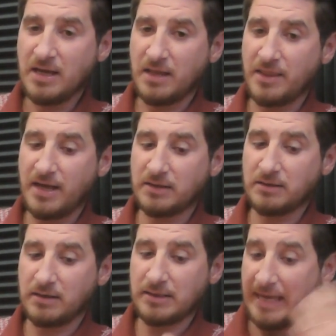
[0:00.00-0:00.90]
that
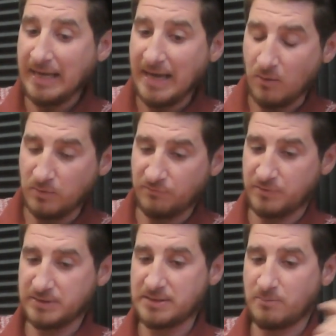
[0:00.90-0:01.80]
Lake County,
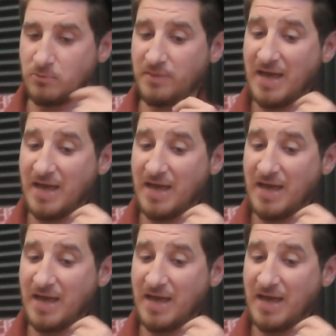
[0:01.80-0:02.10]
for example,